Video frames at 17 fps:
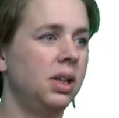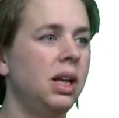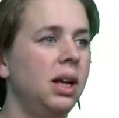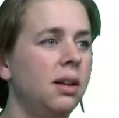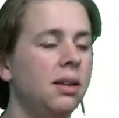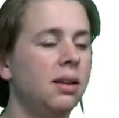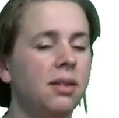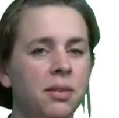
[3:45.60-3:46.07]

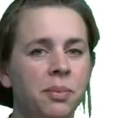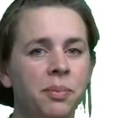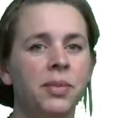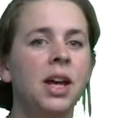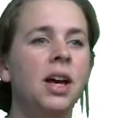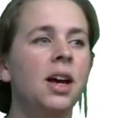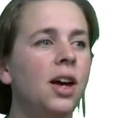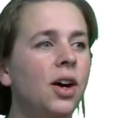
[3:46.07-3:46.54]
like this.
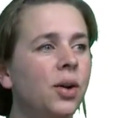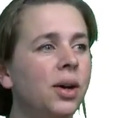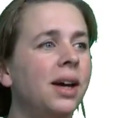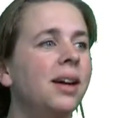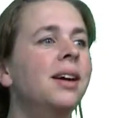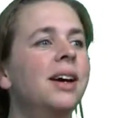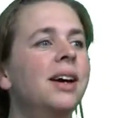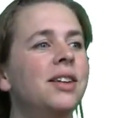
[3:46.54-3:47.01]

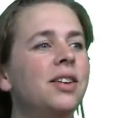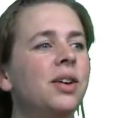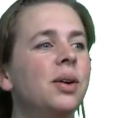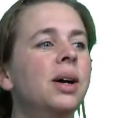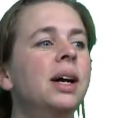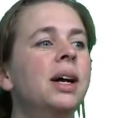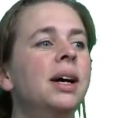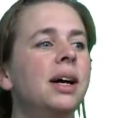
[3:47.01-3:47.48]
Okay, so
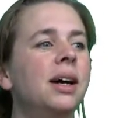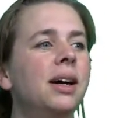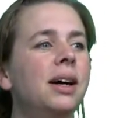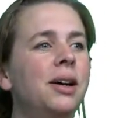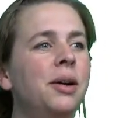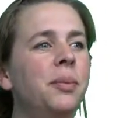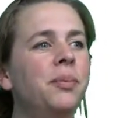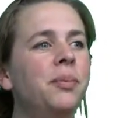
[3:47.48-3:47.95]

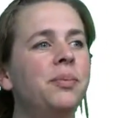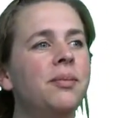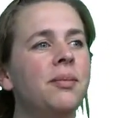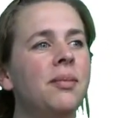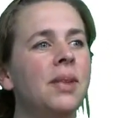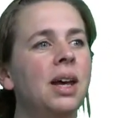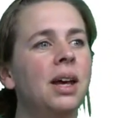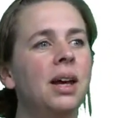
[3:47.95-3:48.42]

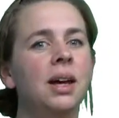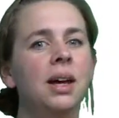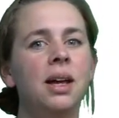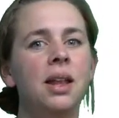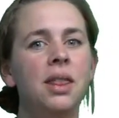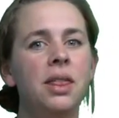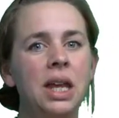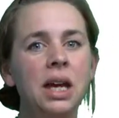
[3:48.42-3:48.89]

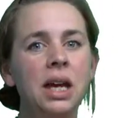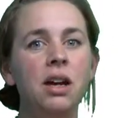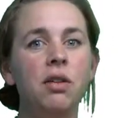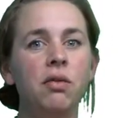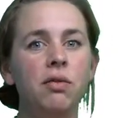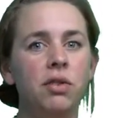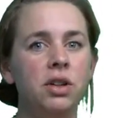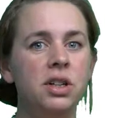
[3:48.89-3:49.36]
think
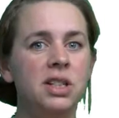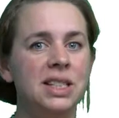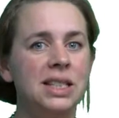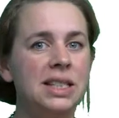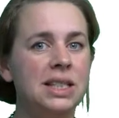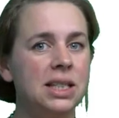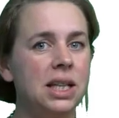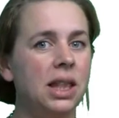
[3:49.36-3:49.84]

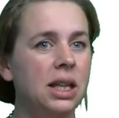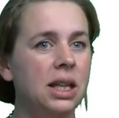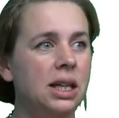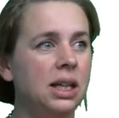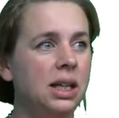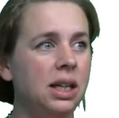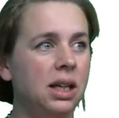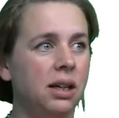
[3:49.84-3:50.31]
versus
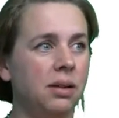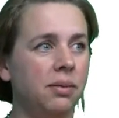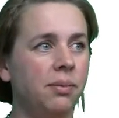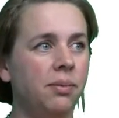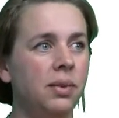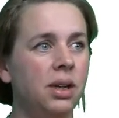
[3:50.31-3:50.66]
thinking.